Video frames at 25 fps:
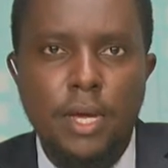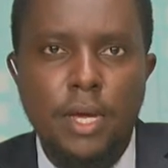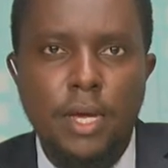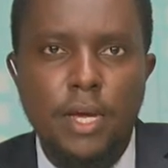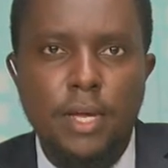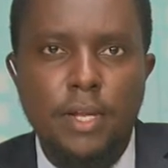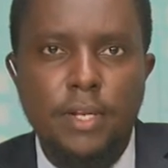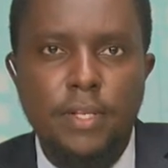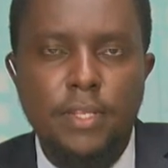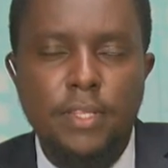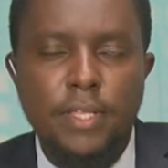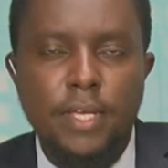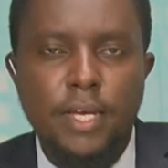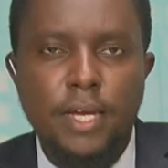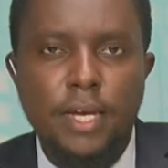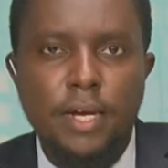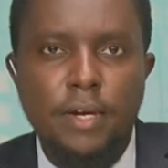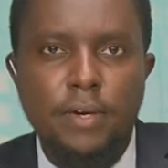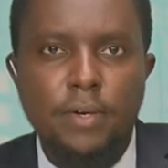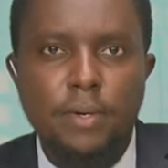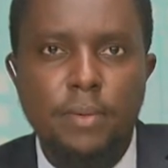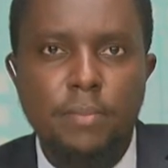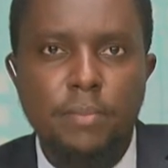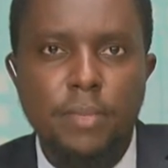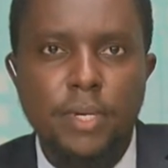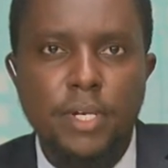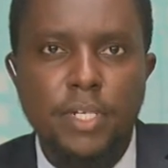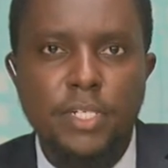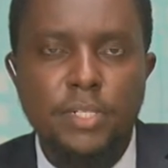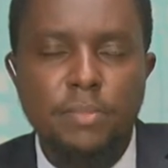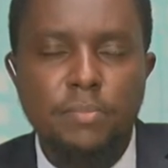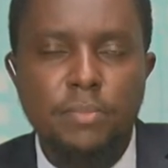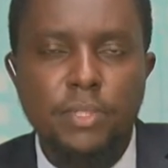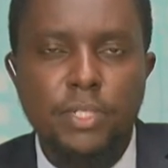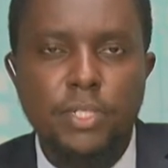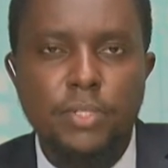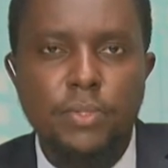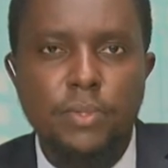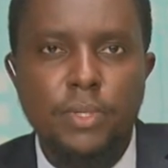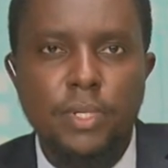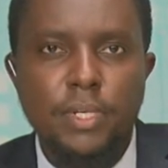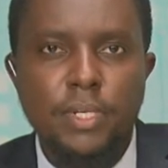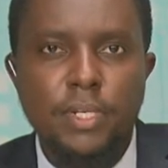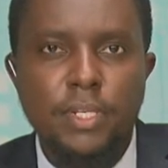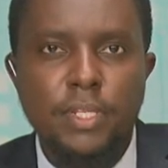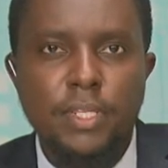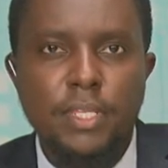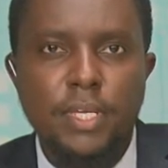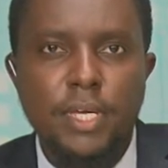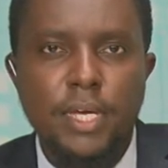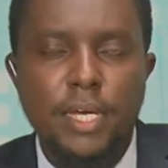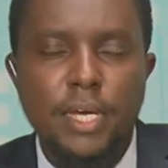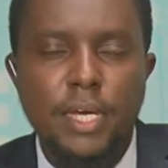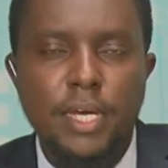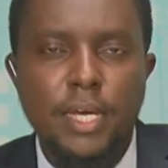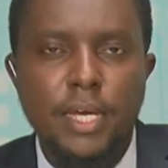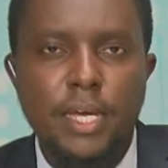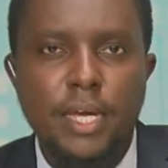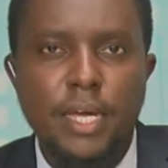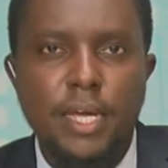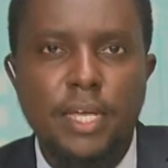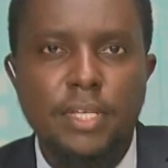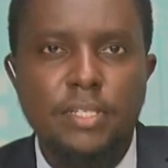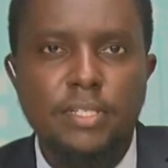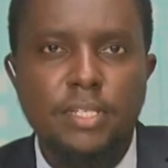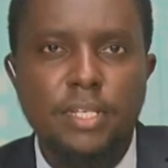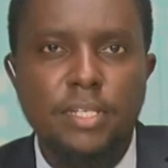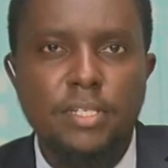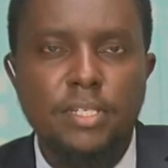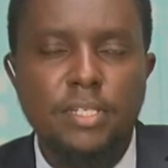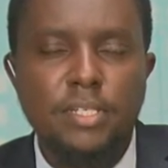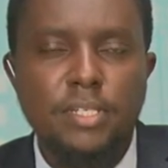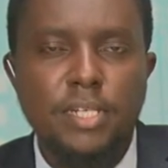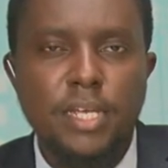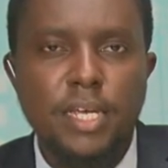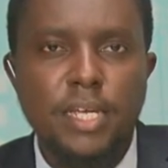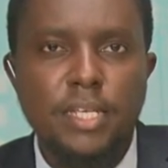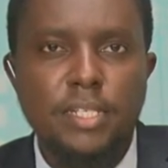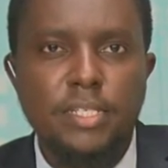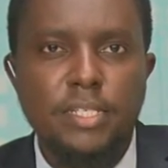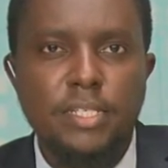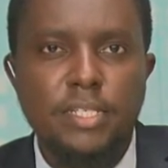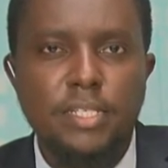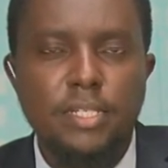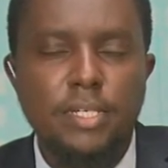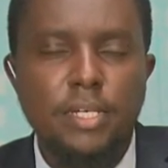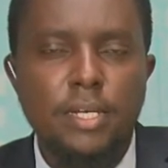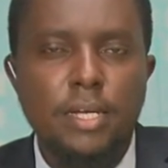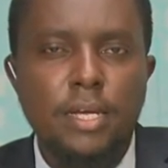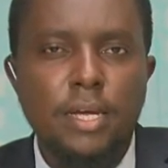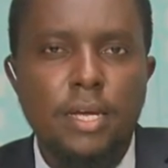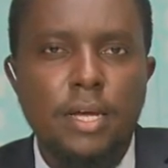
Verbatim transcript: and the agreement between the ESA states,